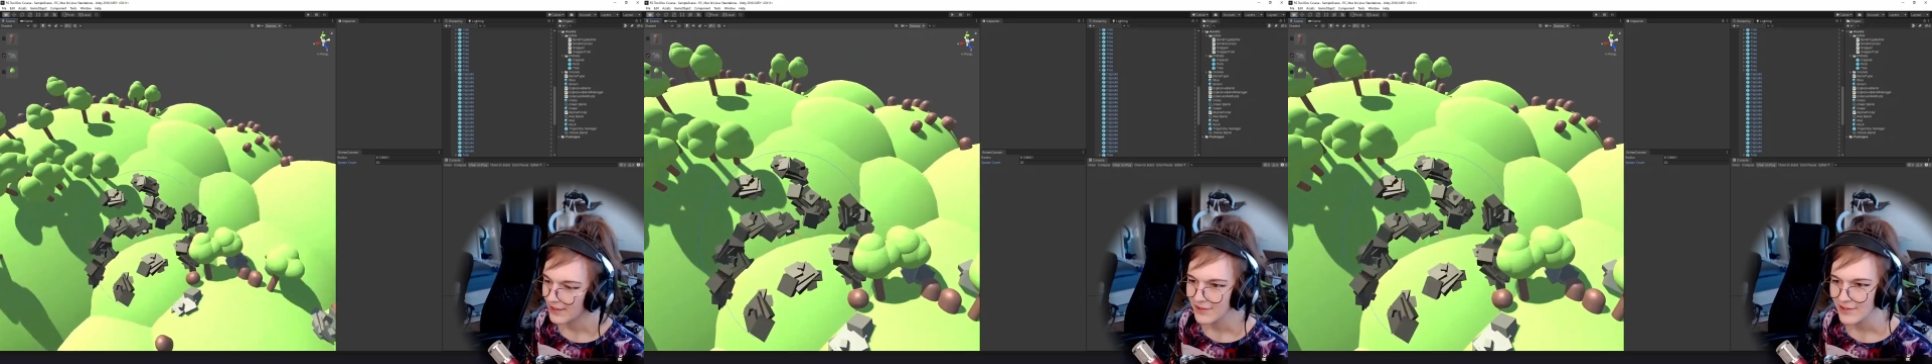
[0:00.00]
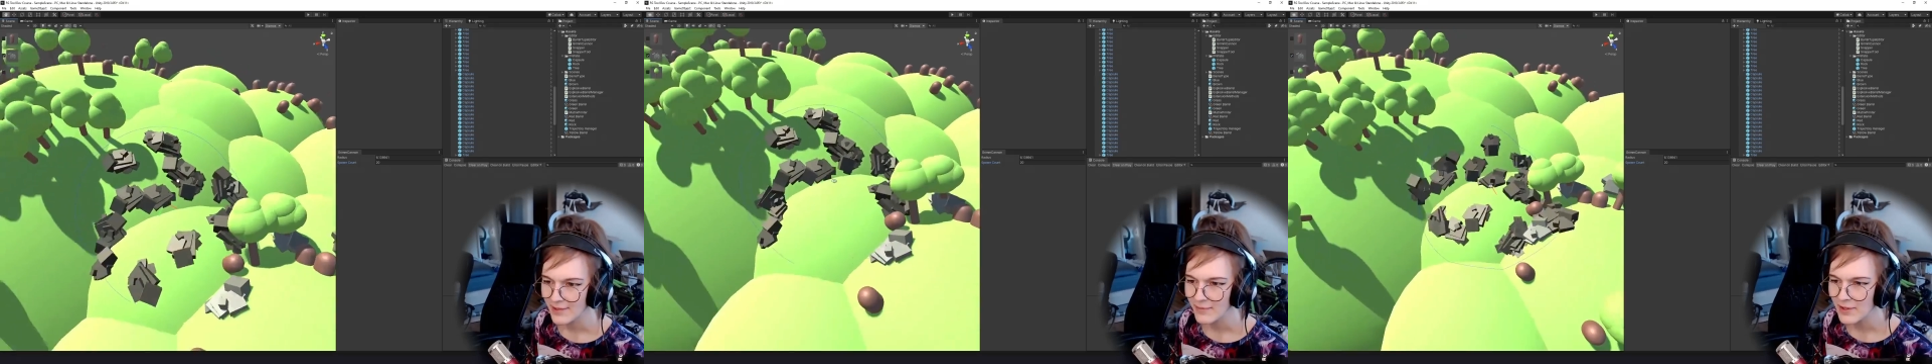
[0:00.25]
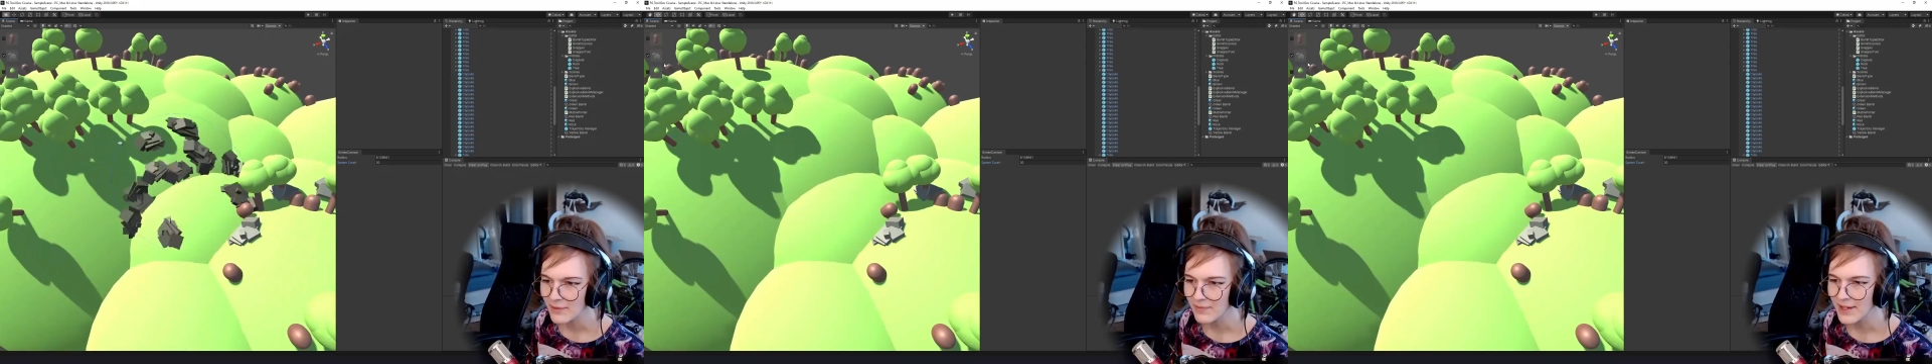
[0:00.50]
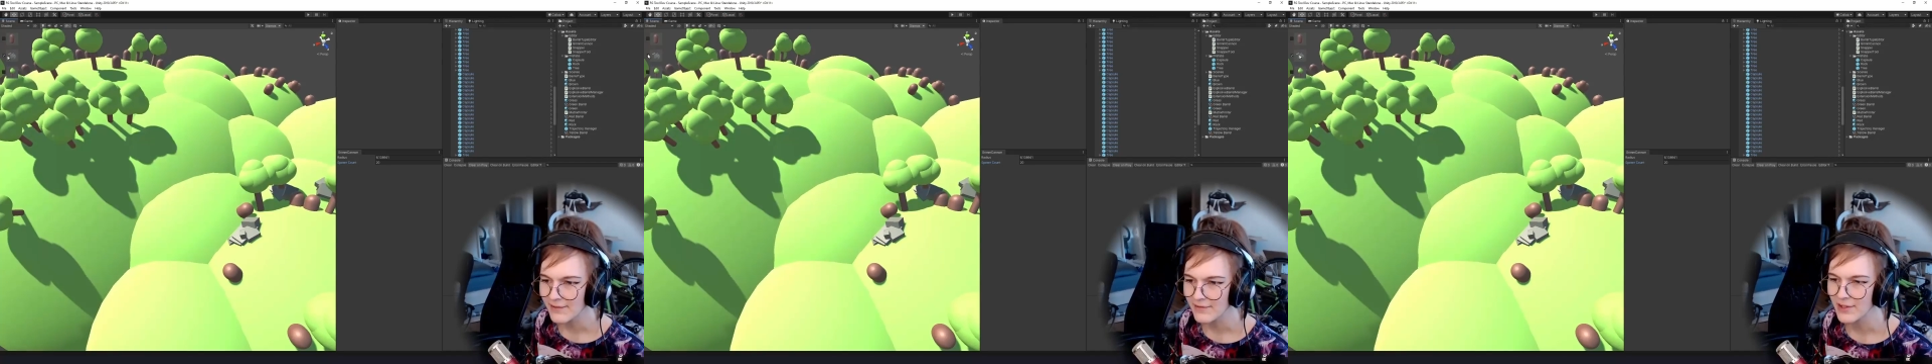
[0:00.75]
So some of you
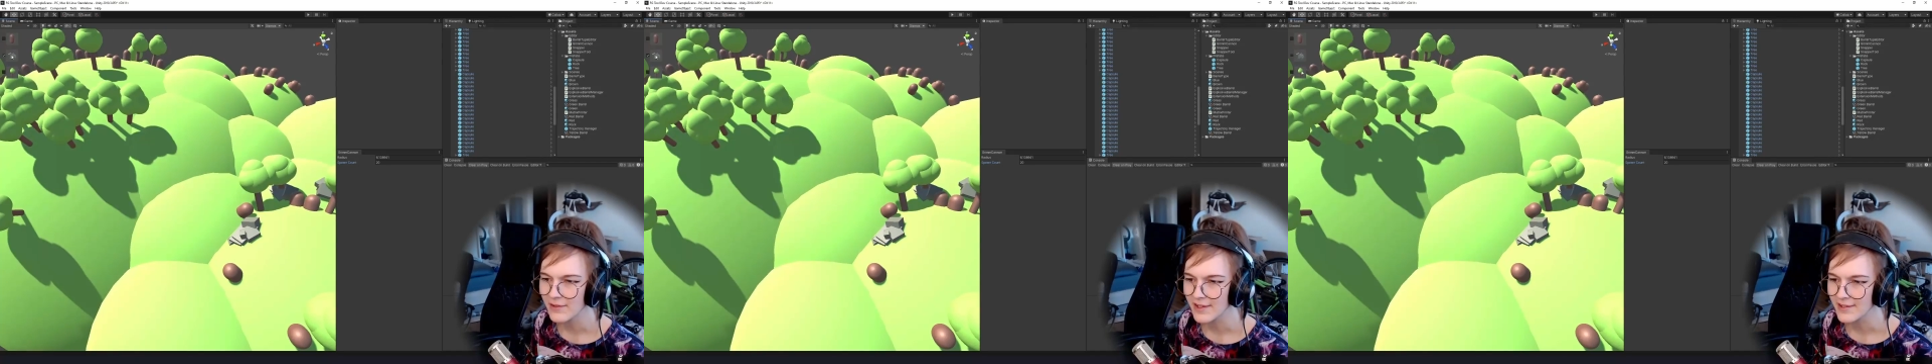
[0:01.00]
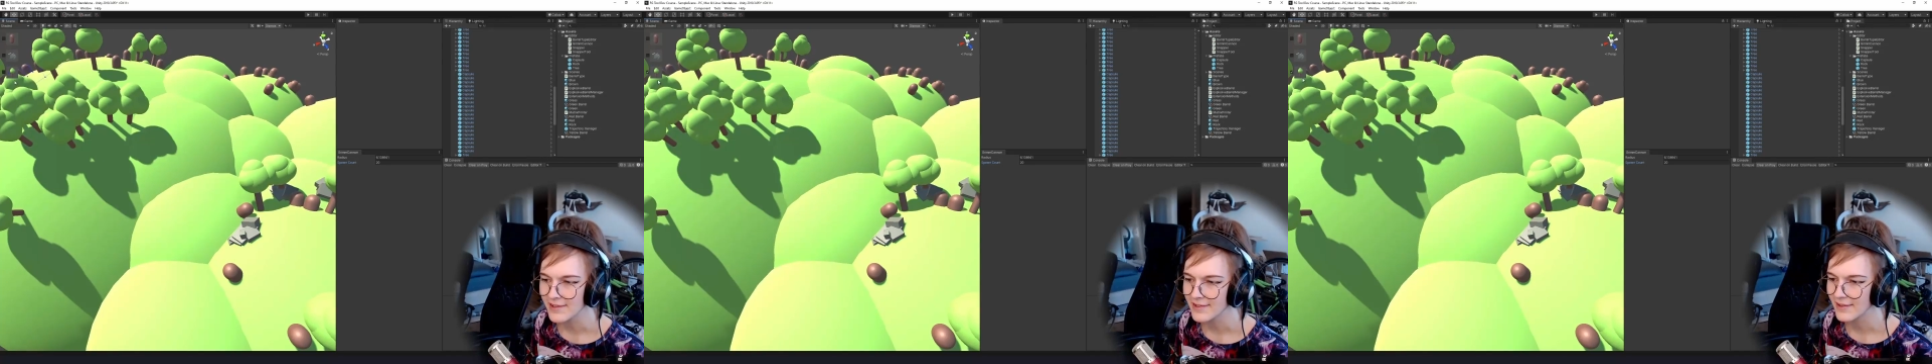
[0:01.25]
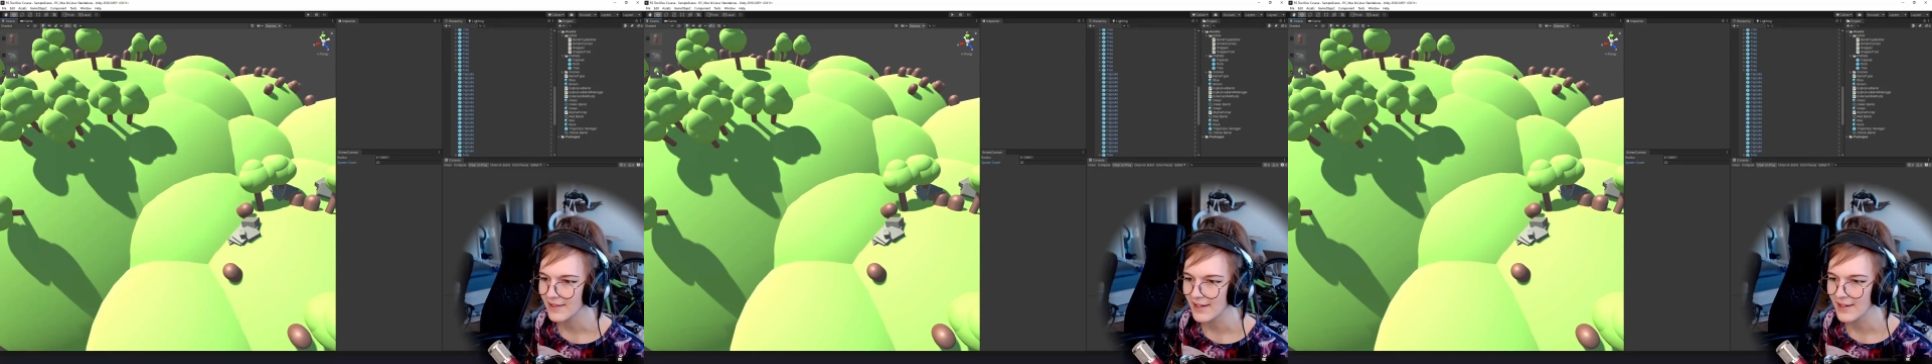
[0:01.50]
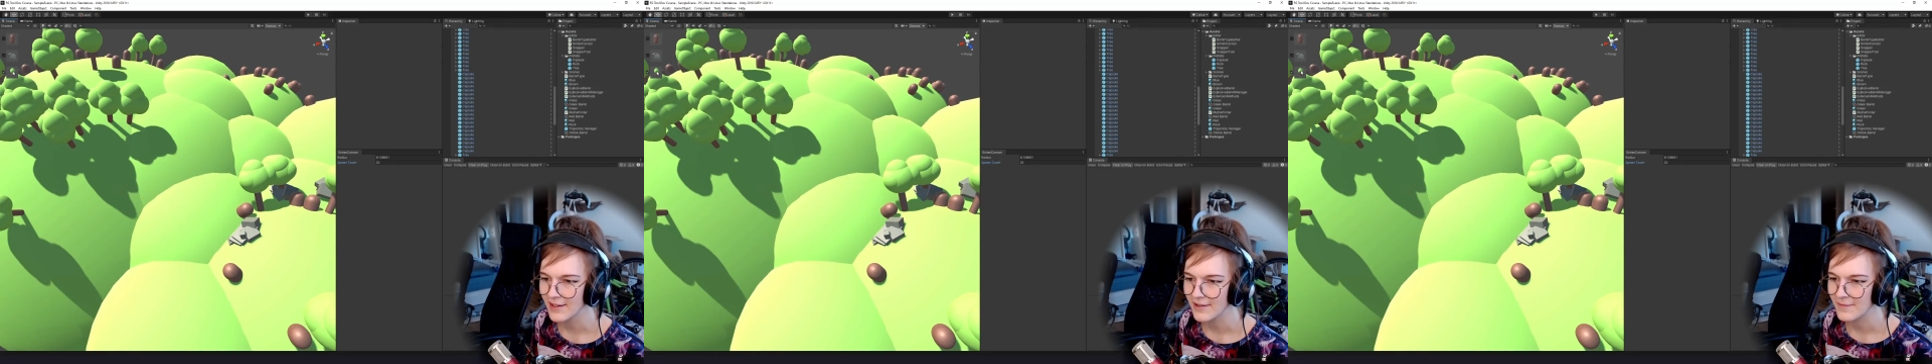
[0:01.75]
may have noticed
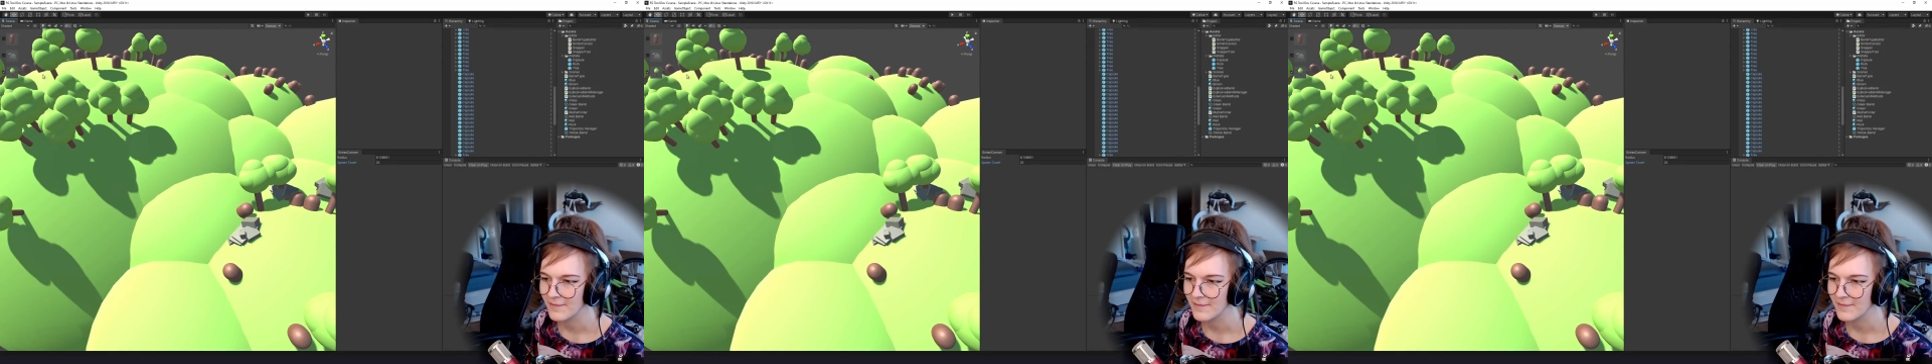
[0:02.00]
that